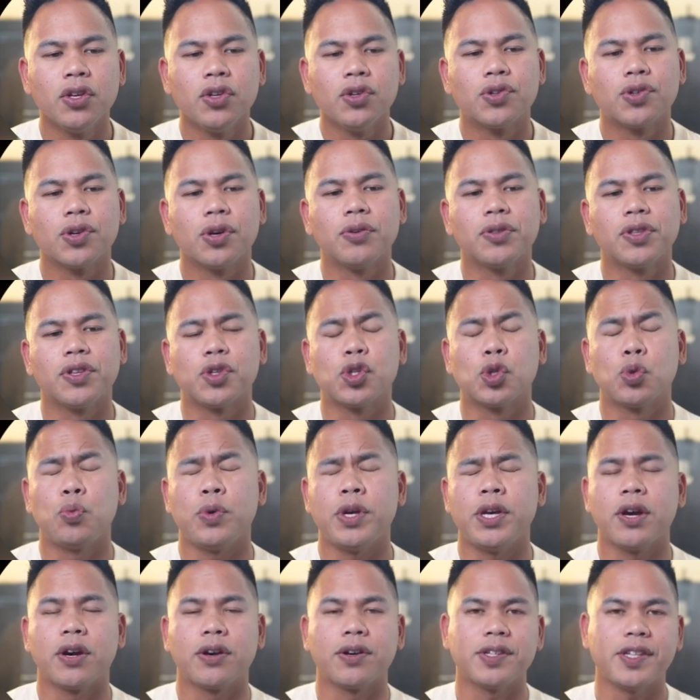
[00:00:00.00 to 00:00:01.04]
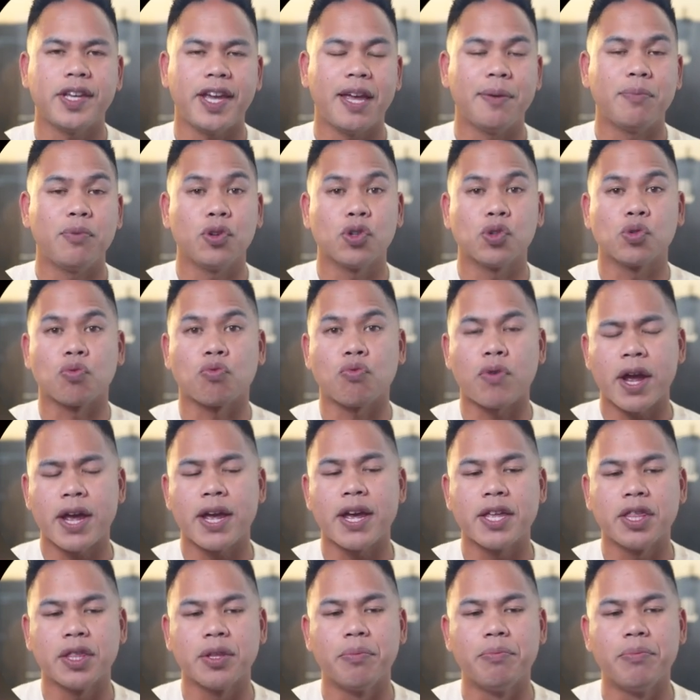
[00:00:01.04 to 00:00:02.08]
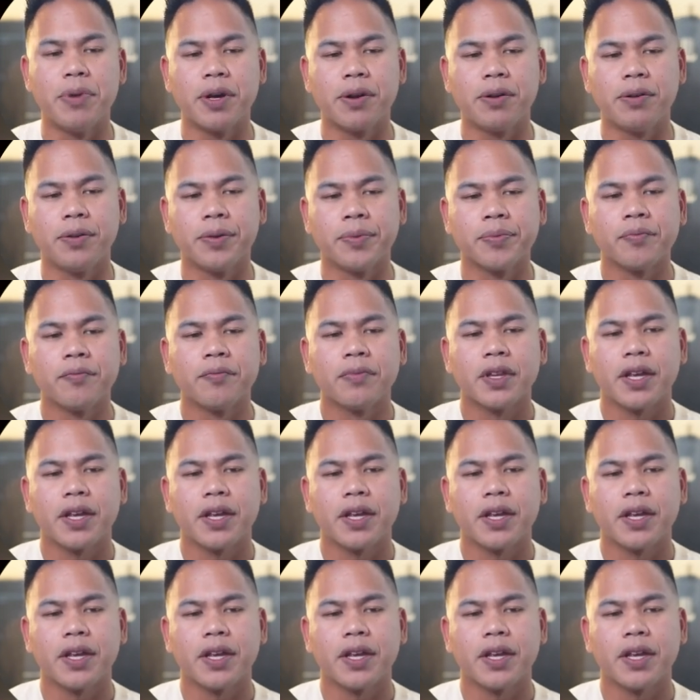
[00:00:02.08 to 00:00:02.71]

So the sweetheart table is right in the middle,